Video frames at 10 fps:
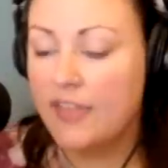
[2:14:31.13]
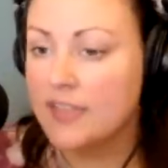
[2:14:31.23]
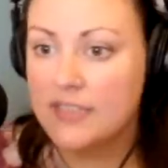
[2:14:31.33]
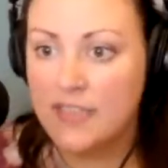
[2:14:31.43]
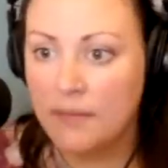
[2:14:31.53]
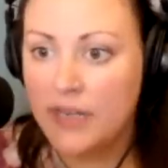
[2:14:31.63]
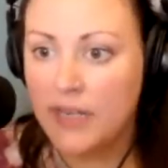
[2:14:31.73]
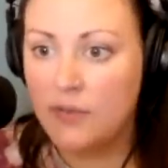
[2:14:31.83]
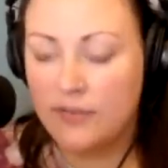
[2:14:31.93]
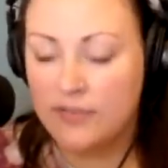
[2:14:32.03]
that
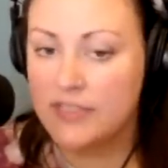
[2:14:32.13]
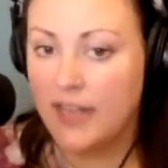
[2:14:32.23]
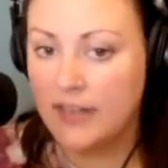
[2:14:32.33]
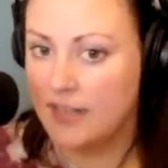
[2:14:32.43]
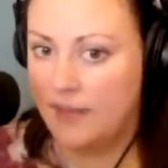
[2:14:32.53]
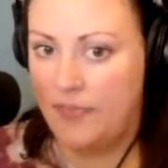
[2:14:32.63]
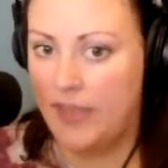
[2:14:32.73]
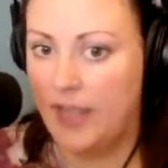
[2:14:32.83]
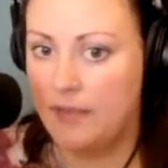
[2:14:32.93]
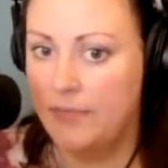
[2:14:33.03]
somebody would have sent
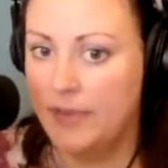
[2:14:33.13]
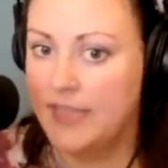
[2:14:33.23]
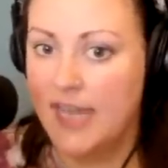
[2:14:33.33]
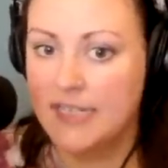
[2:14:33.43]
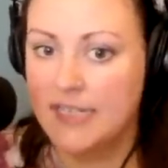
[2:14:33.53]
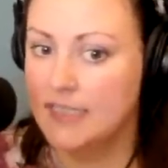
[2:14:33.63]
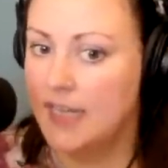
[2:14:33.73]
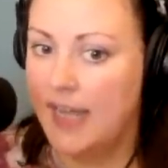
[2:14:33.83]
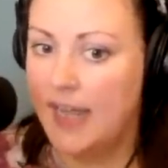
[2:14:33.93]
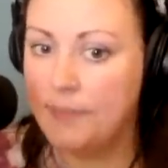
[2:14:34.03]
something, but that did
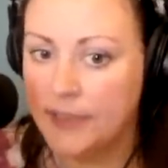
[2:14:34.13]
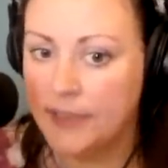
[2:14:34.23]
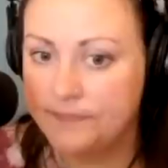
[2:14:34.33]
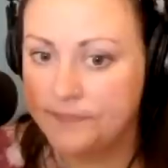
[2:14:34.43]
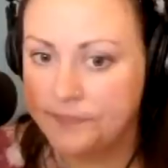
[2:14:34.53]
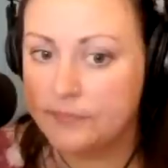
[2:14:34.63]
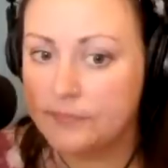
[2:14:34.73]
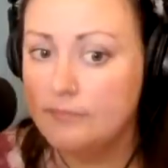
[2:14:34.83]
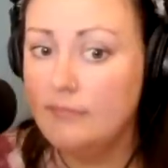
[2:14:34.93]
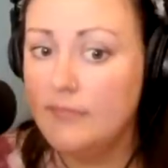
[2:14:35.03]
not happen.
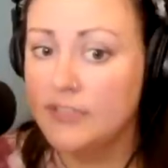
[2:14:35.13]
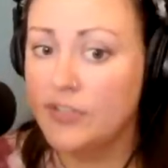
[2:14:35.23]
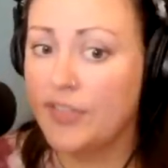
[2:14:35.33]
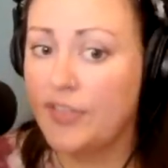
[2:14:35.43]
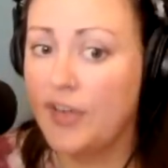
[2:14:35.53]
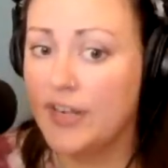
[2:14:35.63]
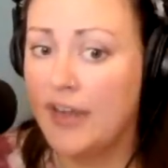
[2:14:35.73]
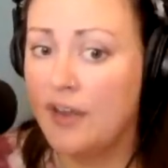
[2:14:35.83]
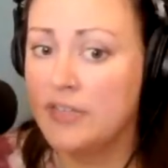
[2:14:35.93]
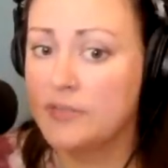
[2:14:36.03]
So the thought
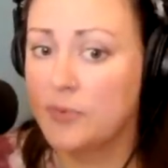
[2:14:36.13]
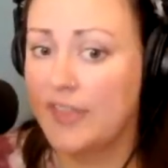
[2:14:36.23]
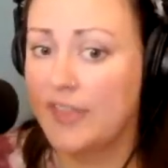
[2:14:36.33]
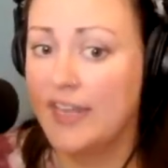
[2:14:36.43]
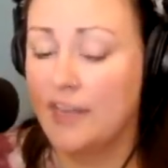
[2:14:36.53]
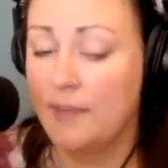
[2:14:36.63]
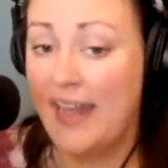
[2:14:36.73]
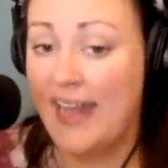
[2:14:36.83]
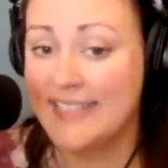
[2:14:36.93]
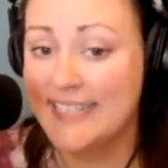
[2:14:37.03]
now is, were they
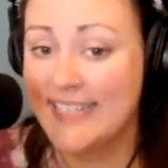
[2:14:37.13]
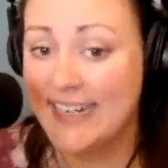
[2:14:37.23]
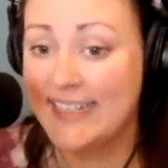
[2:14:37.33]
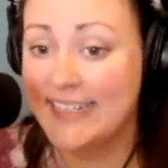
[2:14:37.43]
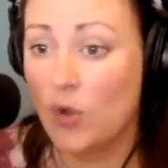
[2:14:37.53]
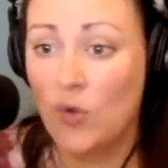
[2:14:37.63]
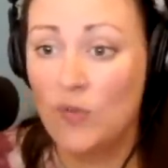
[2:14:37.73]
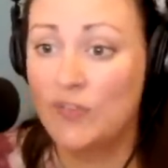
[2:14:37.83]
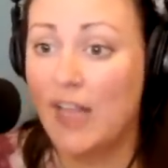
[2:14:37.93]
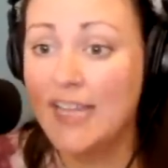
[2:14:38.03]
incapacitated the whole
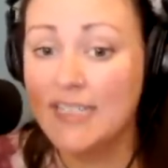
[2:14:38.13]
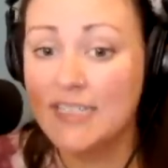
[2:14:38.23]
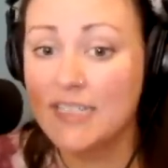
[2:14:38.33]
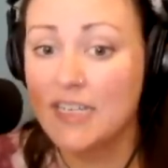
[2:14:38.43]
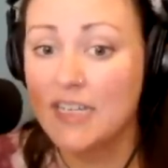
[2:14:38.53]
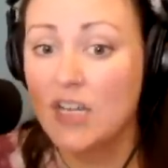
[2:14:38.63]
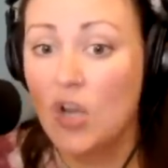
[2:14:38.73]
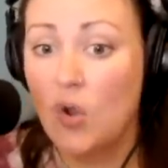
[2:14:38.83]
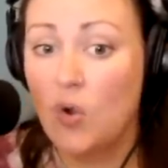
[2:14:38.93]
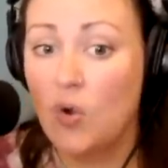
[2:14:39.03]
yeah. flight,
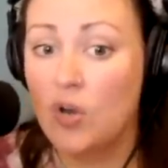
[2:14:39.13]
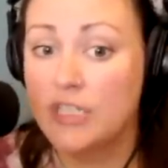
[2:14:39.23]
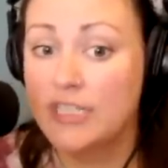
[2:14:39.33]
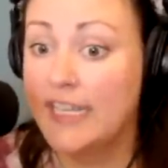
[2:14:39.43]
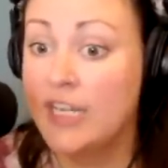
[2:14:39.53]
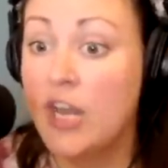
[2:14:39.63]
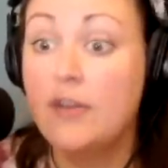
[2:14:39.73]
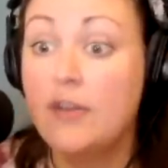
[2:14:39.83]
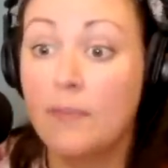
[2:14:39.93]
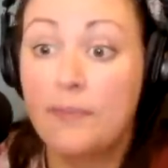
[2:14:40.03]
or did they,
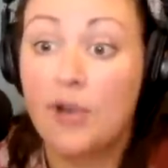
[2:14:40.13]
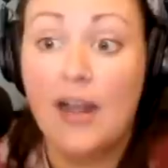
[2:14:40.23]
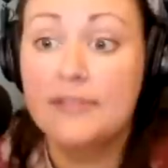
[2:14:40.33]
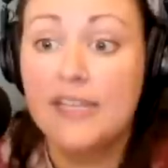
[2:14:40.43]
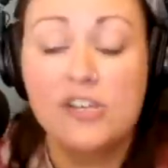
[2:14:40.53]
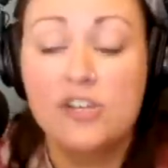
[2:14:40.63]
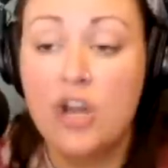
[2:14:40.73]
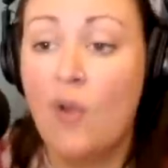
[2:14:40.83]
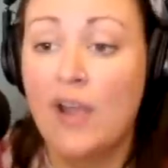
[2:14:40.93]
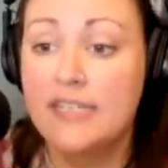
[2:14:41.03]
or perhaps they had
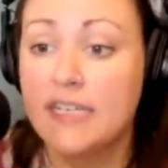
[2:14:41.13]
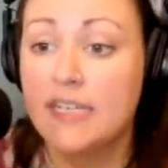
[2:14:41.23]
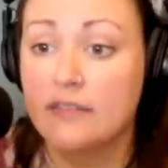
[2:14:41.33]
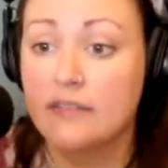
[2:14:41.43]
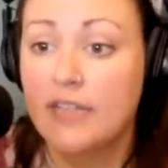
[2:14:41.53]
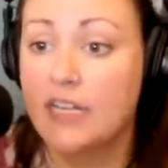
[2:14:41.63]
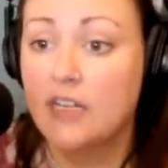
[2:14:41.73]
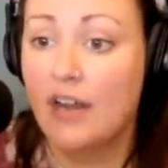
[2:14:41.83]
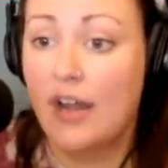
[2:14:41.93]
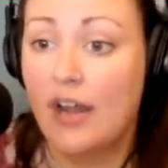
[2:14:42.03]
no idea they had
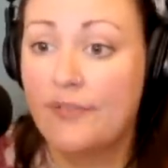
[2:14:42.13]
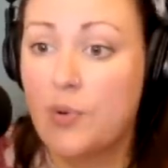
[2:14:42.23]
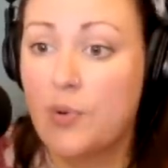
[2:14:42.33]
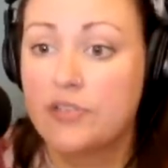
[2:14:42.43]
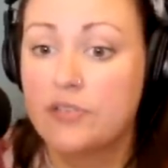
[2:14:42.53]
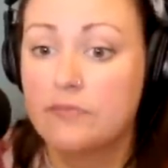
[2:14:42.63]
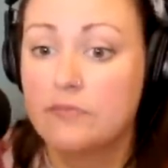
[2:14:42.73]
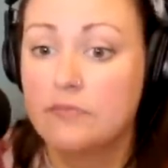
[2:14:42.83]
gone off course,